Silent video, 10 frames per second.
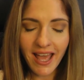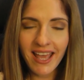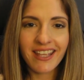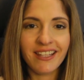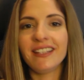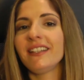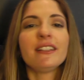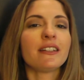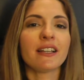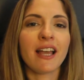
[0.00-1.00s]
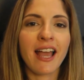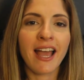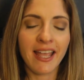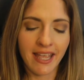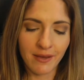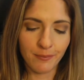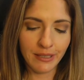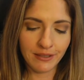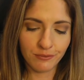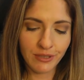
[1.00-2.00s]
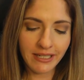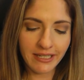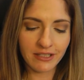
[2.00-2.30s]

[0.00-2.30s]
I I have been really